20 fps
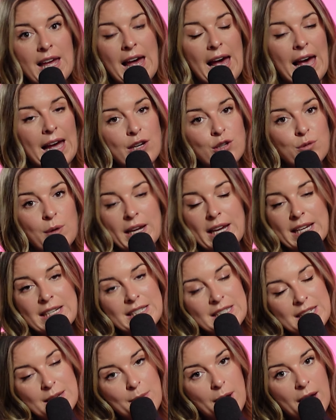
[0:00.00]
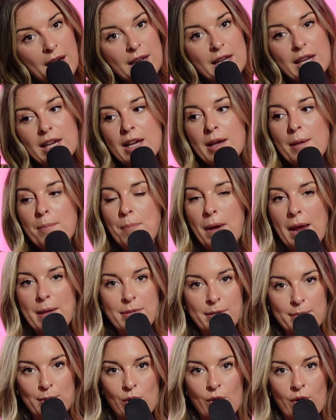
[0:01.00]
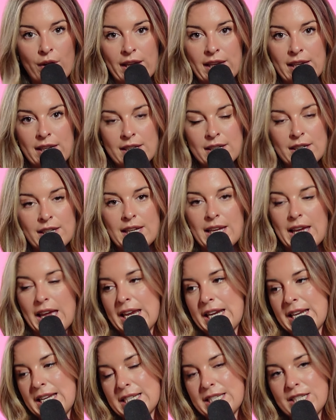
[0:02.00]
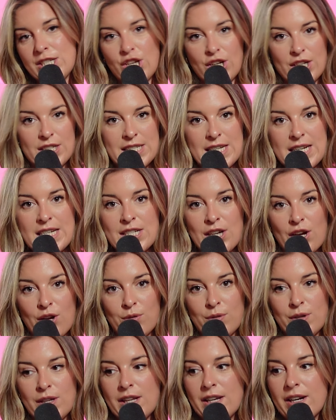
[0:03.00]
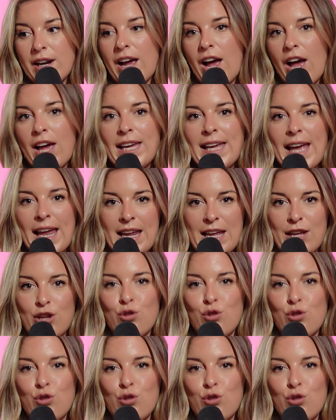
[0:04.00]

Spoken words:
How do I get to see my baby boy in his tuxedo? Like, I get it.